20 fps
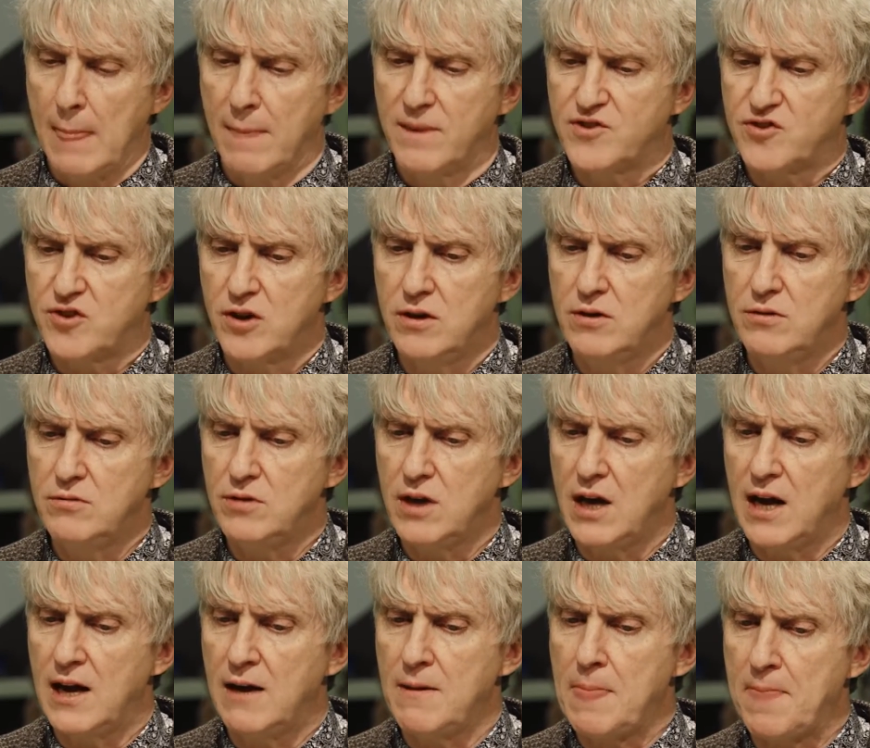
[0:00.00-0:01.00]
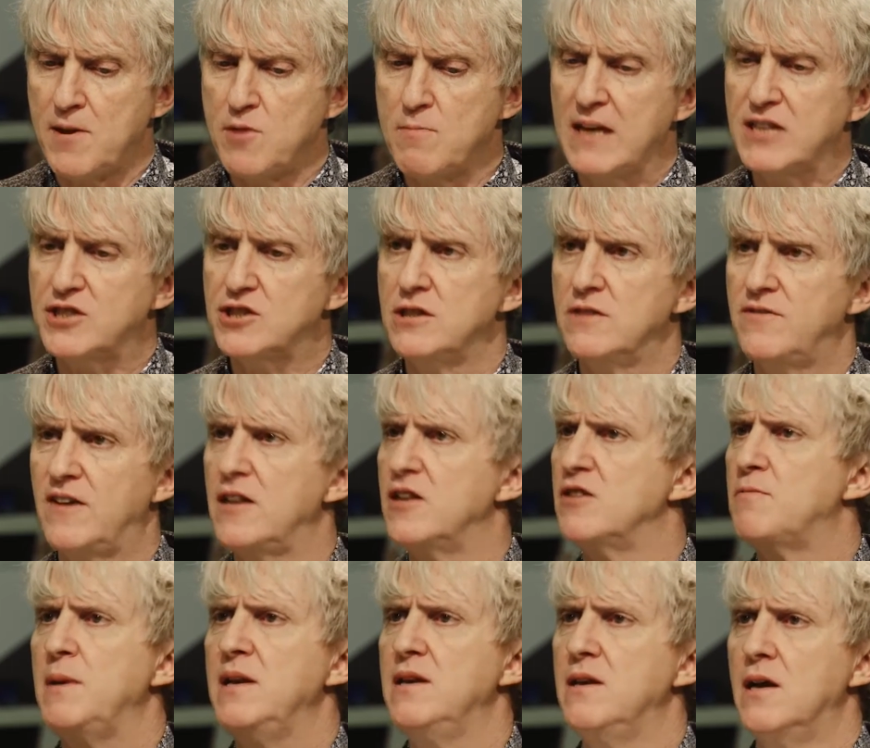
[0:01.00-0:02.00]
So you mentioned the fact
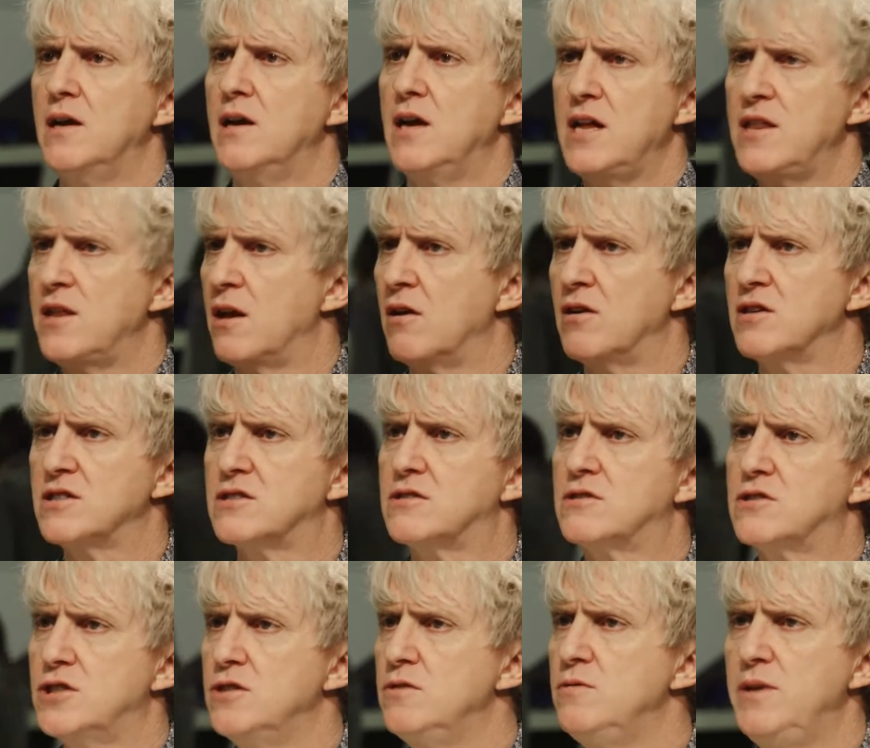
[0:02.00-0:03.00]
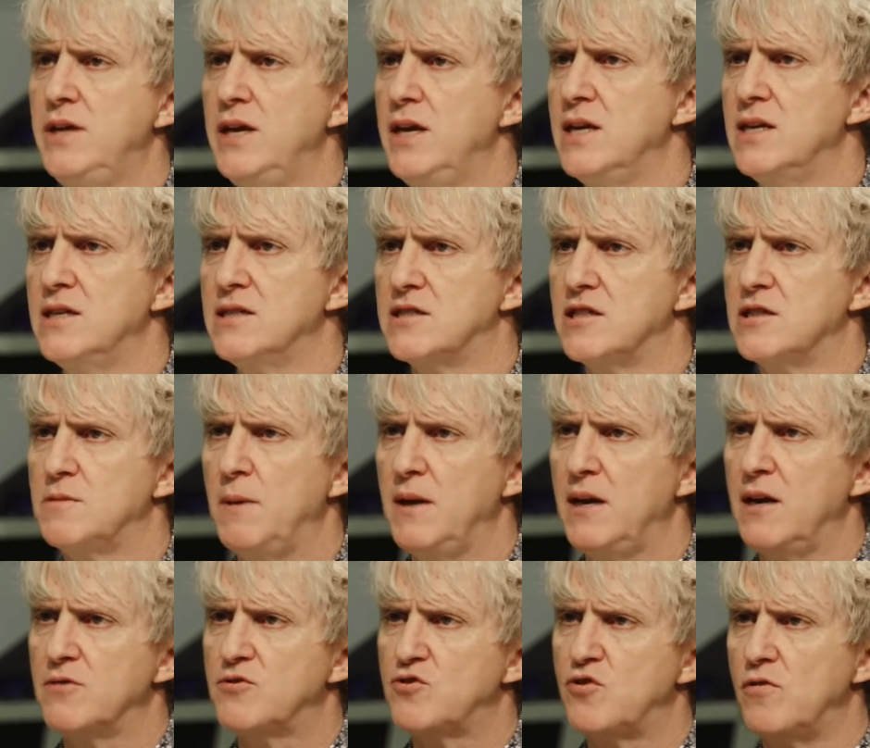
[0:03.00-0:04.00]
there's been, in the last 2 years, there's
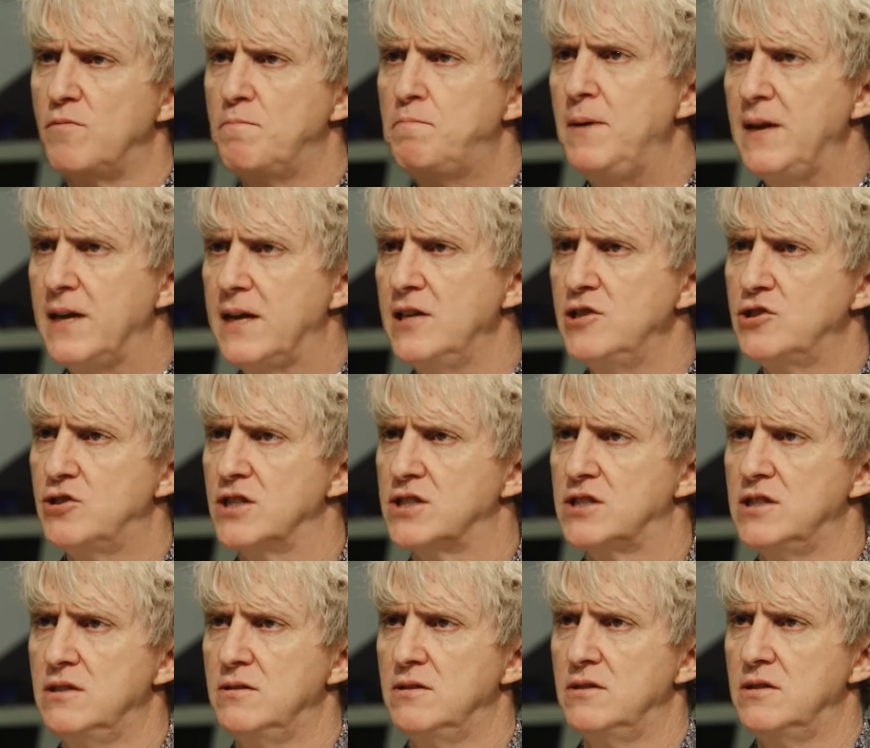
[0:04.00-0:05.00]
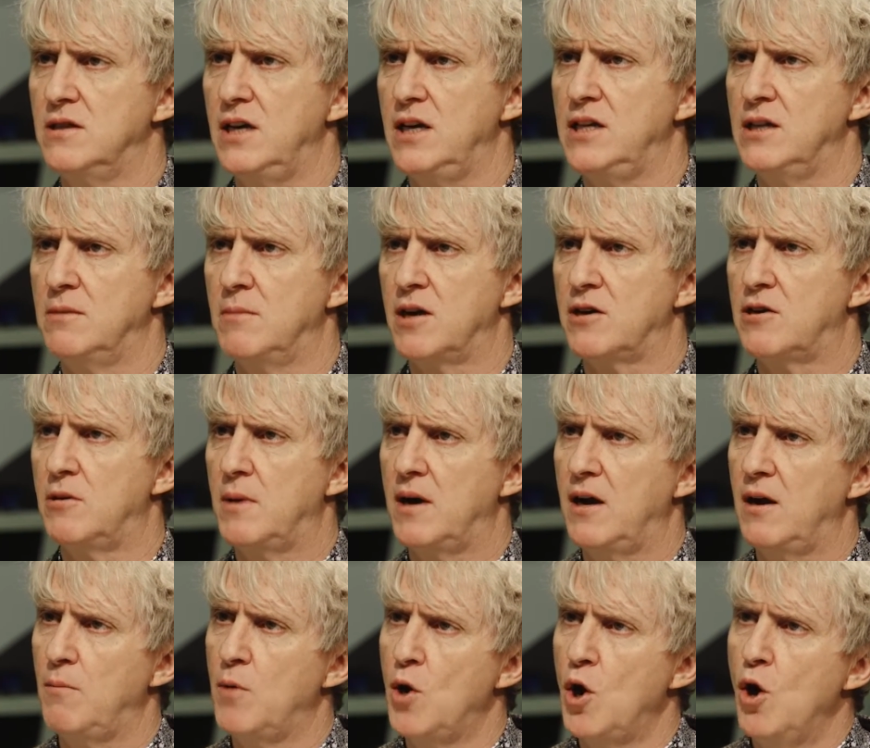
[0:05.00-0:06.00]
been a sort of big interest in the
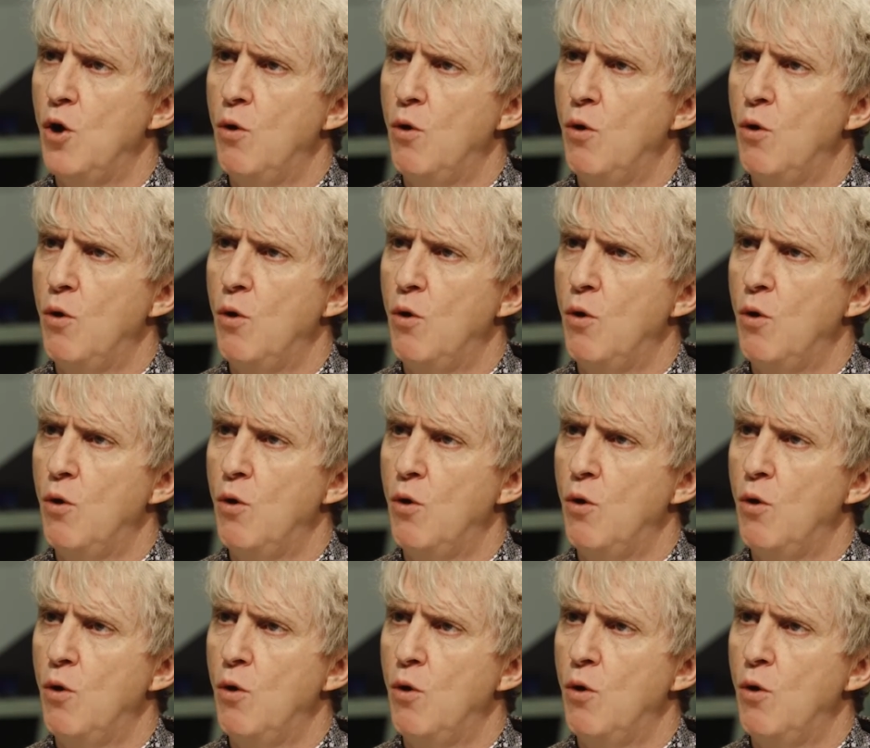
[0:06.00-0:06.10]
microbiome.